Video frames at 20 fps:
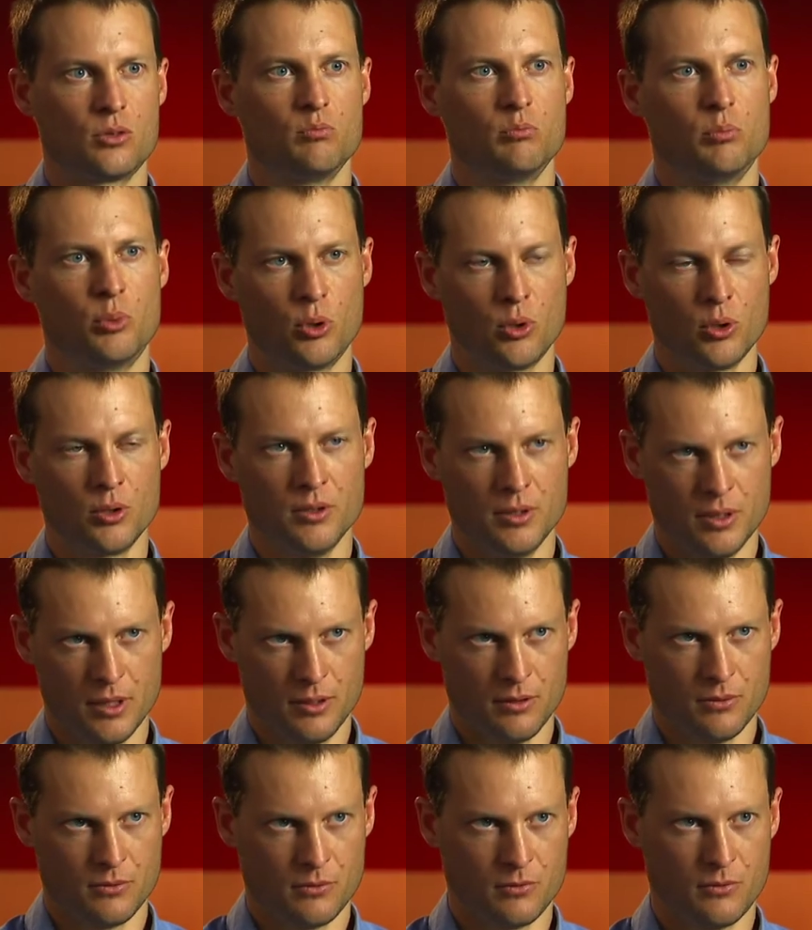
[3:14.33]
broaden
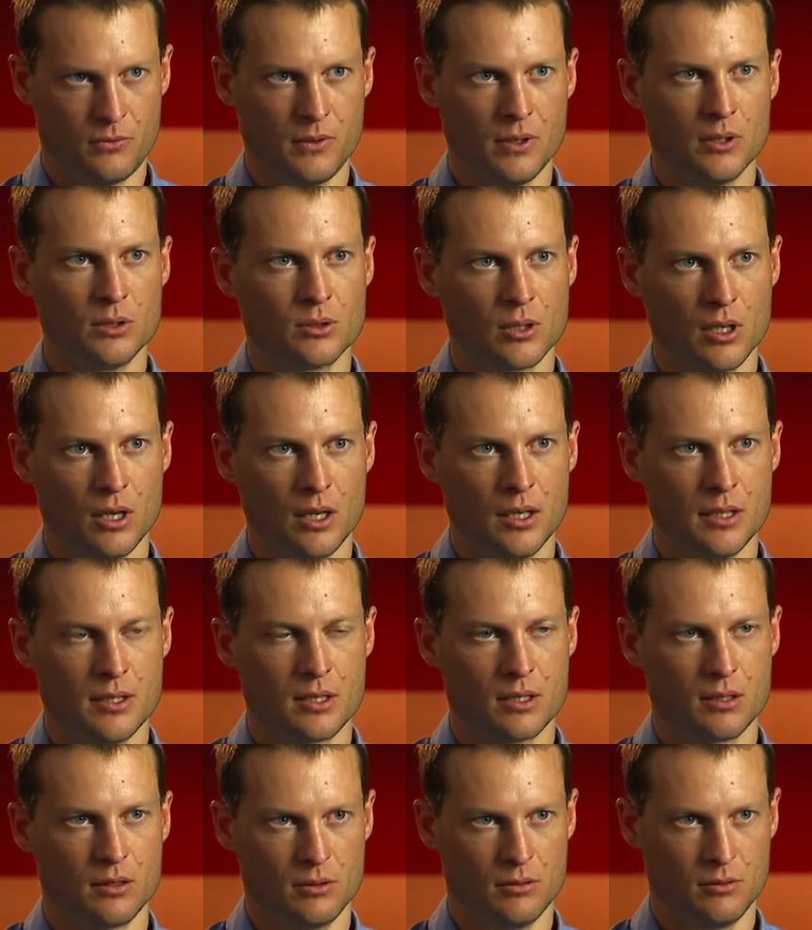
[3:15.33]
the field guide
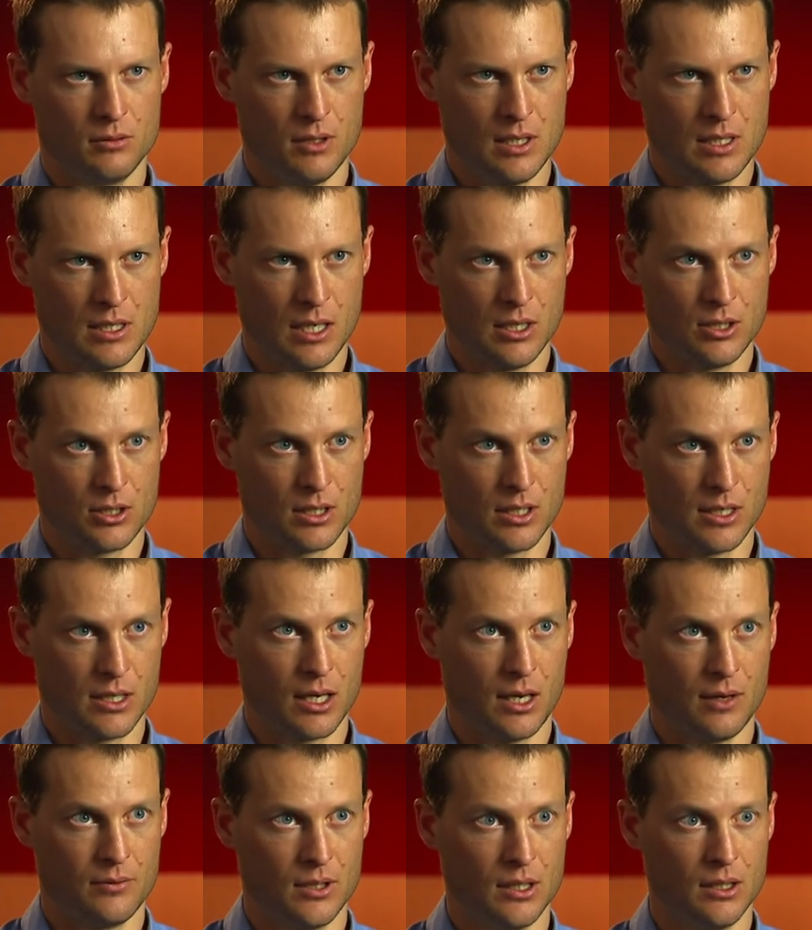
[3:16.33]
to essentially
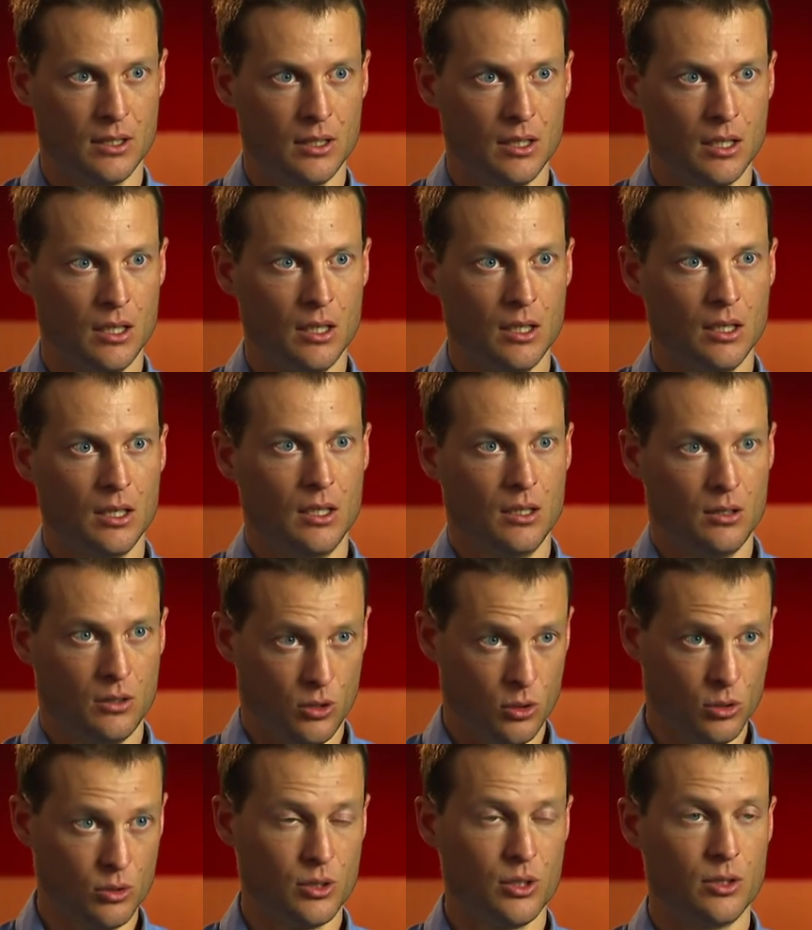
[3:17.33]
cover
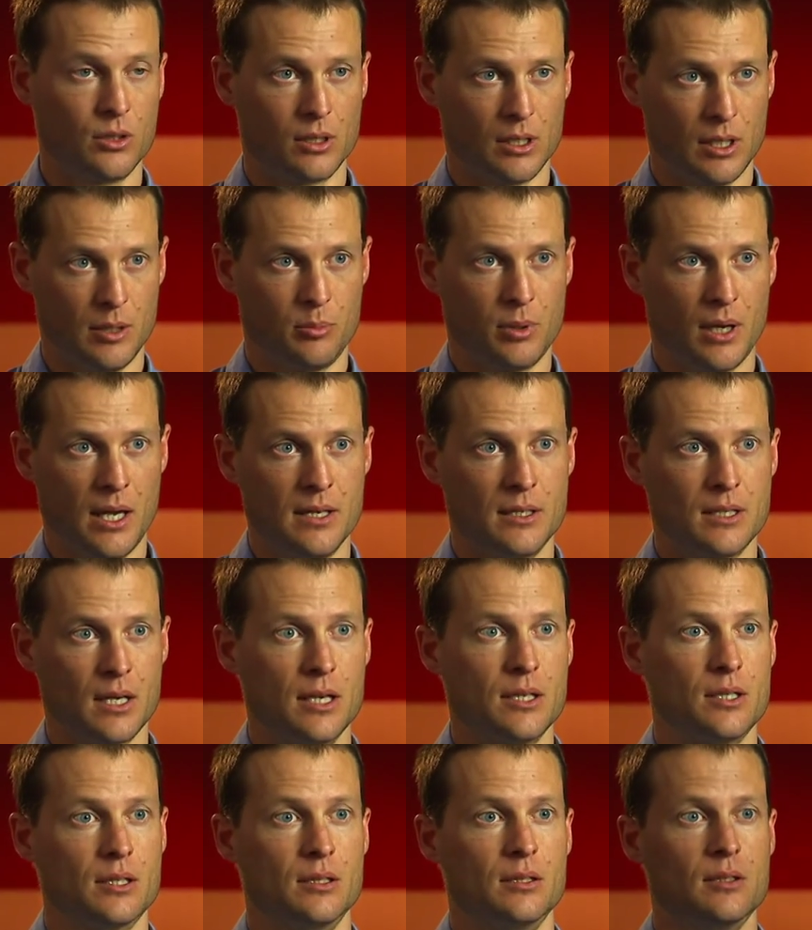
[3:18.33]
all eucalypt
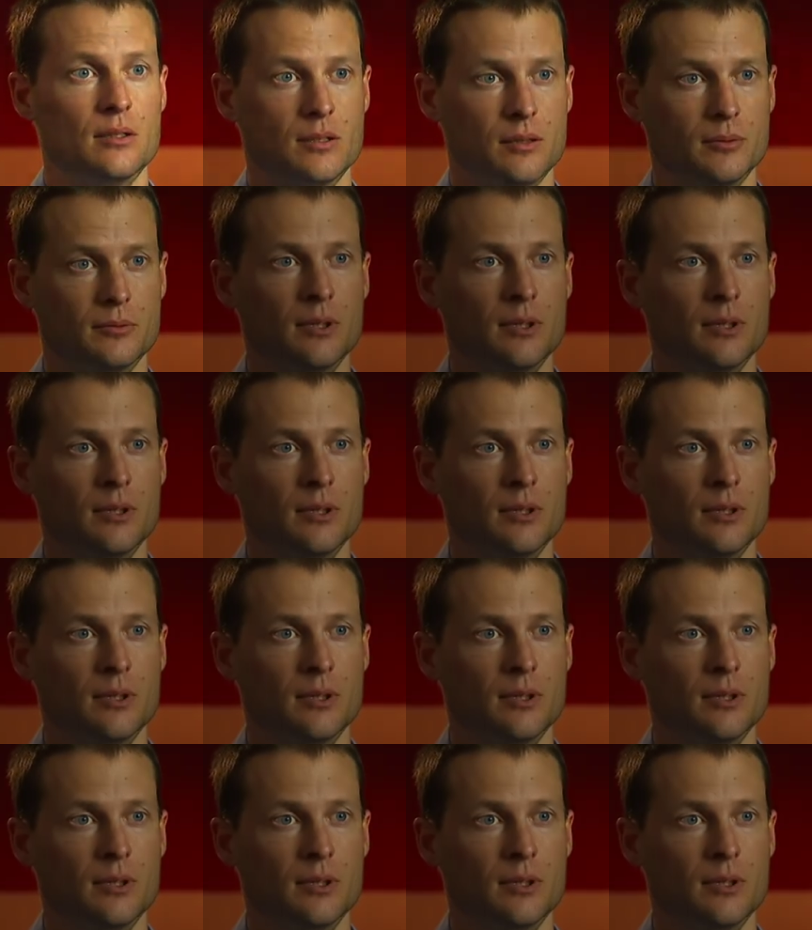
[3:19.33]
plantations.